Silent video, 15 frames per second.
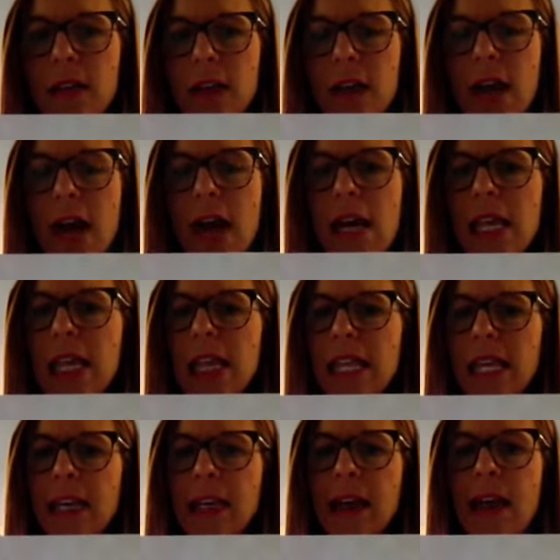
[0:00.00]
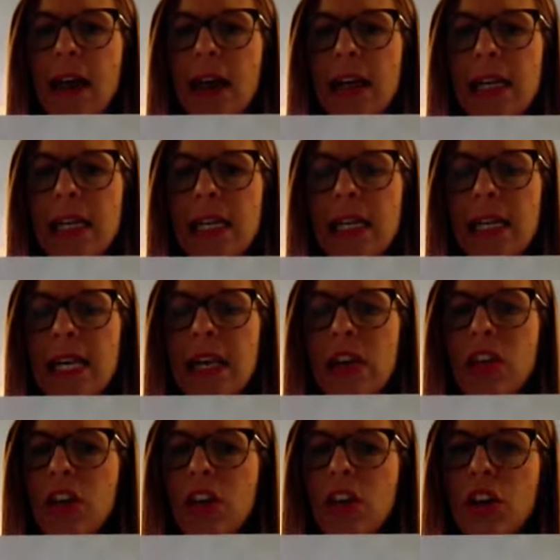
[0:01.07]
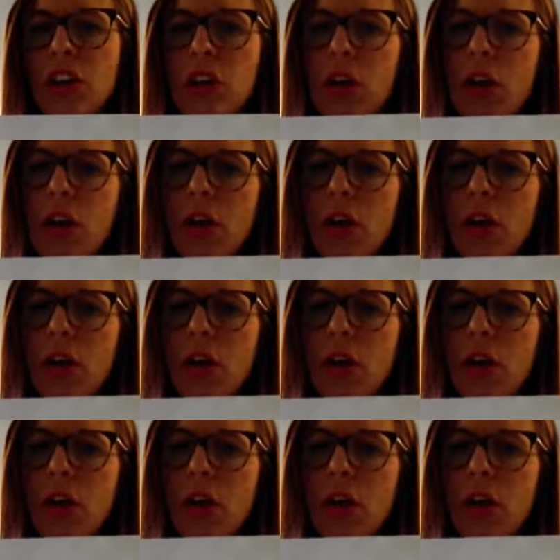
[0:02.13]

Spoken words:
I think I can hear the k